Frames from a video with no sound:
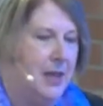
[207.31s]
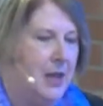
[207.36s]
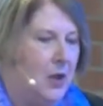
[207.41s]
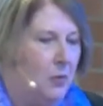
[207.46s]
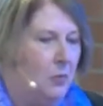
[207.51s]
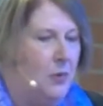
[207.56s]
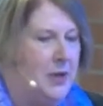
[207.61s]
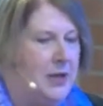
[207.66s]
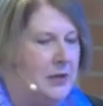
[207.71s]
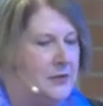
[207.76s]

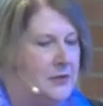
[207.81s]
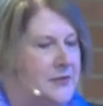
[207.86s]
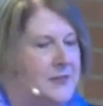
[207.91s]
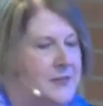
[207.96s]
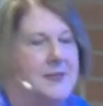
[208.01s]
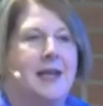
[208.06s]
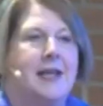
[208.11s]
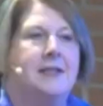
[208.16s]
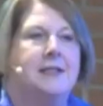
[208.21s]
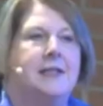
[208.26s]
we are
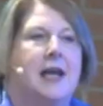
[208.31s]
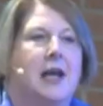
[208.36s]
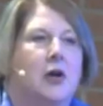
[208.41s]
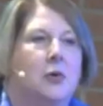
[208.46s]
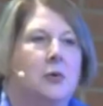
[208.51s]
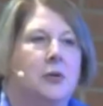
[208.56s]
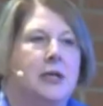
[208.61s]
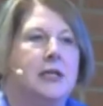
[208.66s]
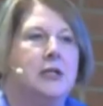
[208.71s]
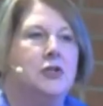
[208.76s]
sent
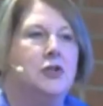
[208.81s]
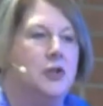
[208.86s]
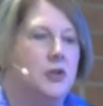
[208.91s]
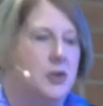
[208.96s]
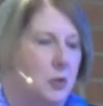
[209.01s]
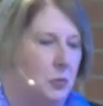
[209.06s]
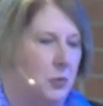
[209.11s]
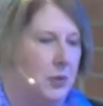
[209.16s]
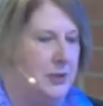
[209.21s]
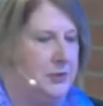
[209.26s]
out into the
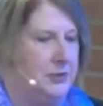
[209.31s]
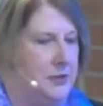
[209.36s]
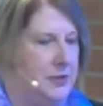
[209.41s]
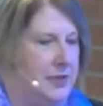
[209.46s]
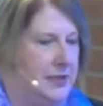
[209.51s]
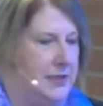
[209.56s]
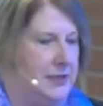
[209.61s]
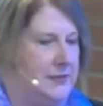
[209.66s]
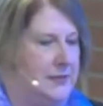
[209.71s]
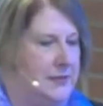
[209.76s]

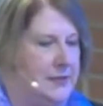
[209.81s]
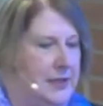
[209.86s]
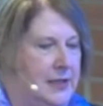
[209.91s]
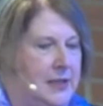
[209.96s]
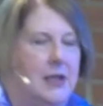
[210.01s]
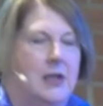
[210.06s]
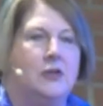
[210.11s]
wilderness